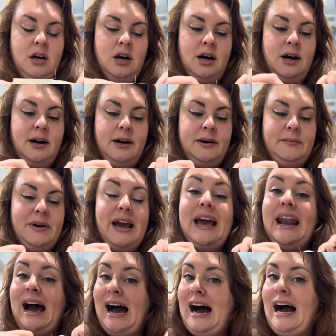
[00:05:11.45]

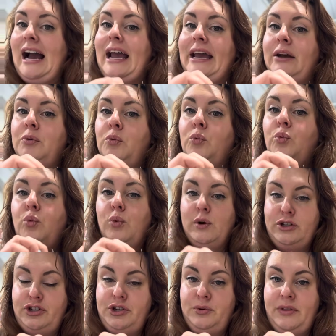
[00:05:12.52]
And I
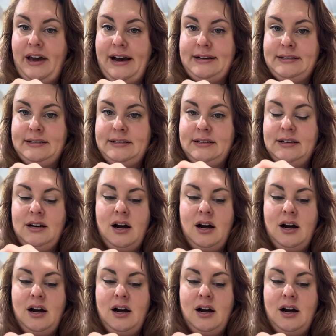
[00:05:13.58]
would do that.